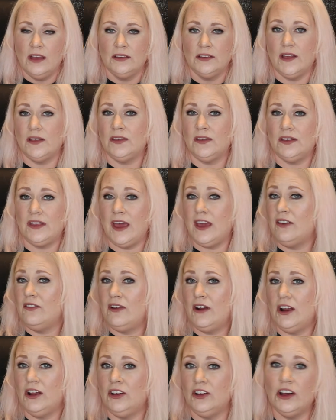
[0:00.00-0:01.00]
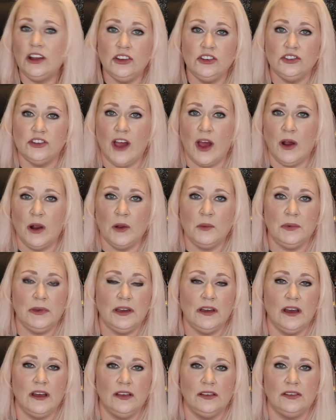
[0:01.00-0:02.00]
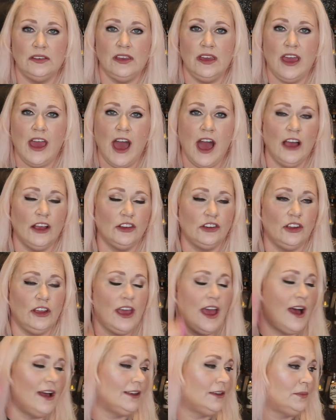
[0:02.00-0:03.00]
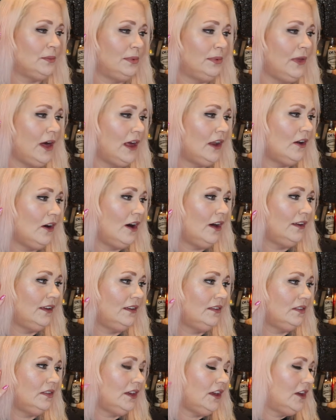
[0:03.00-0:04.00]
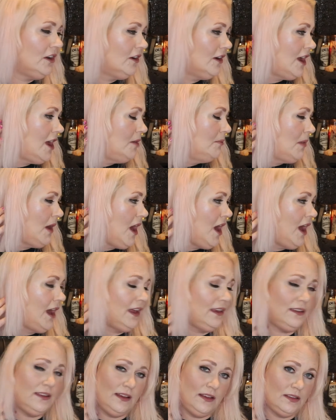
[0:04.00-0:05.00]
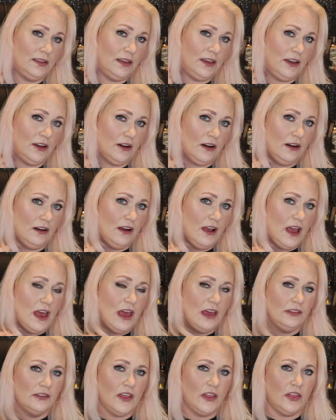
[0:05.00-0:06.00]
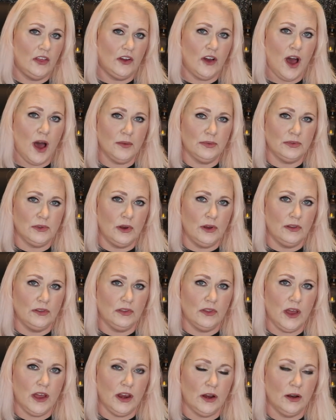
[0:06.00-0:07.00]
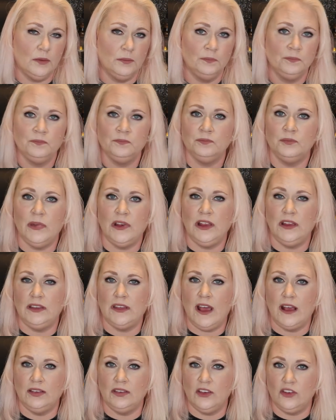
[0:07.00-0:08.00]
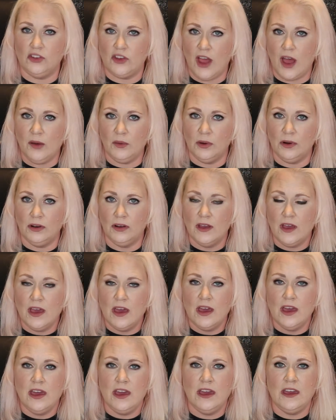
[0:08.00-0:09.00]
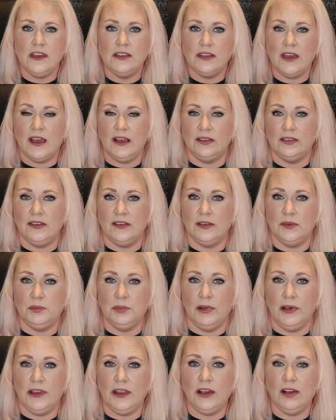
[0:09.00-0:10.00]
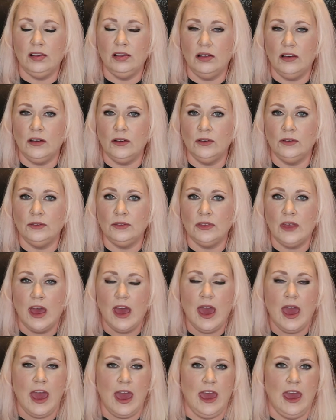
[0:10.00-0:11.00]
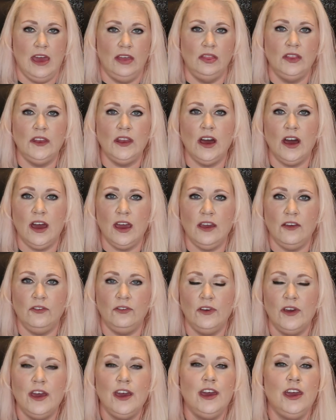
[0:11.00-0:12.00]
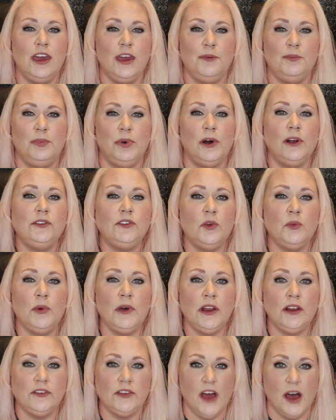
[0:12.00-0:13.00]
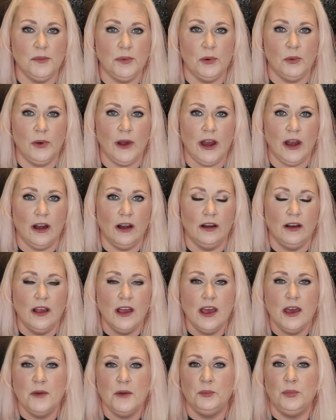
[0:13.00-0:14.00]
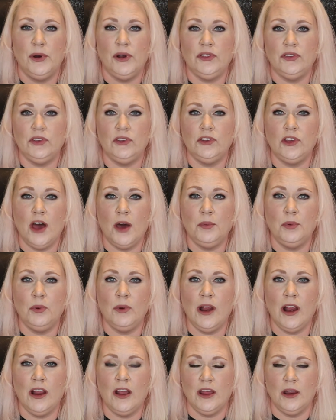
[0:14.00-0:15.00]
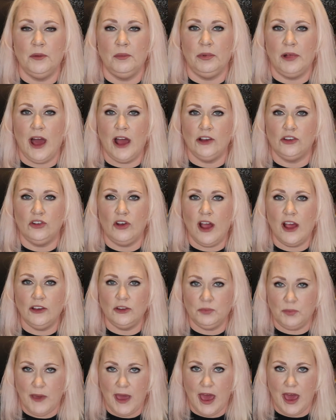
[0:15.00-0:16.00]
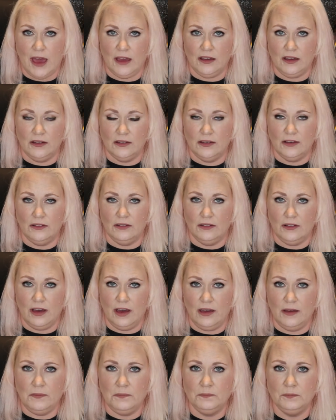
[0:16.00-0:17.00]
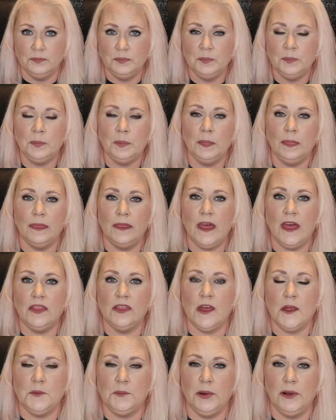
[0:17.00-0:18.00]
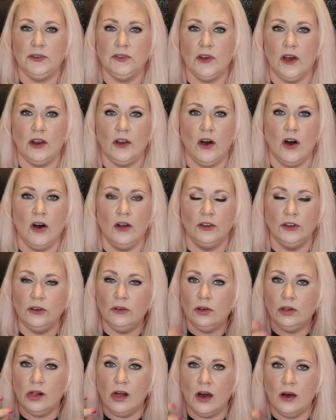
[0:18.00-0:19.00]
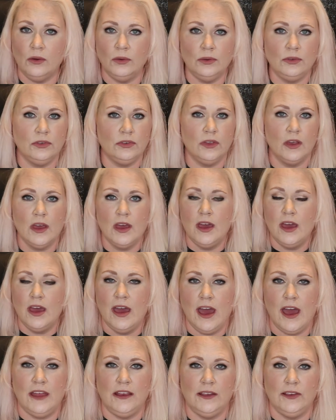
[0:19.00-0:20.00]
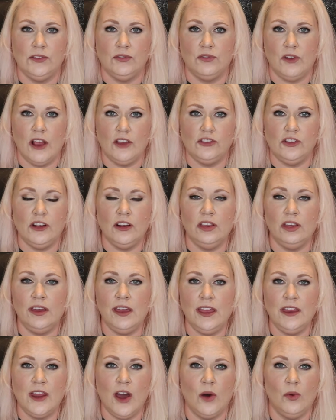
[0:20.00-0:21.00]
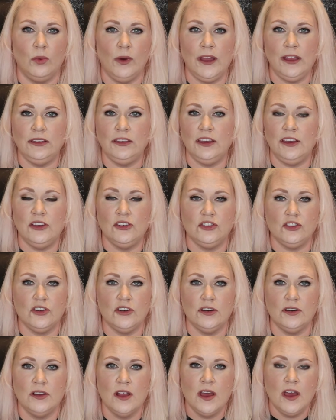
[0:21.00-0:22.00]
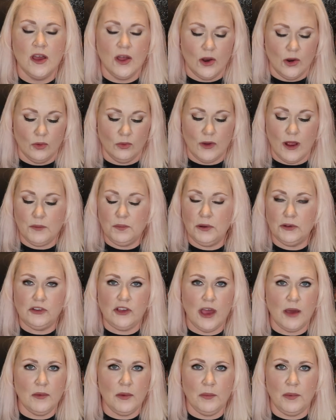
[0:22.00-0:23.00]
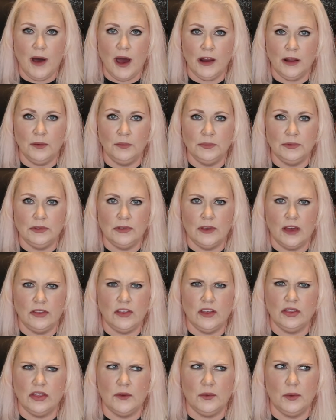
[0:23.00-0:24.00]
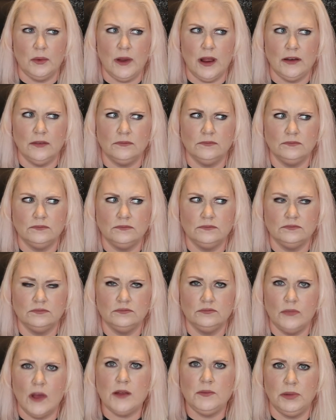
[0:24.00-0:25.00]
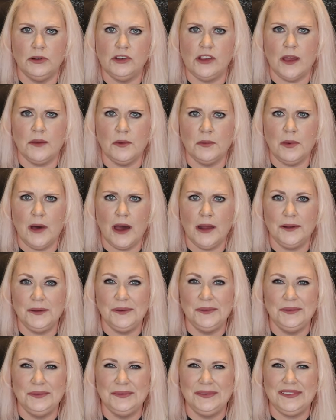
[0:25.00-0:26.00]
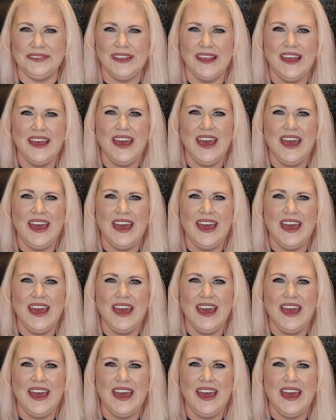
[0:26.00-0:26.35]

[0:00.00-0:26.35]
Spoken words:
Doesn't take a very good shower because he actually has blood on his ear and behind his ear that the cops notice later. But he takes a shower, he takes his bloody clothes and the knife, he puts them in a Tupperware, puts the Tupperware in a black trash bag, okay? And then puts on all new clothes, and he's fresh and clean, a white t-shirt, red pajama bottoms. I think they were red. Red pajama bottoms.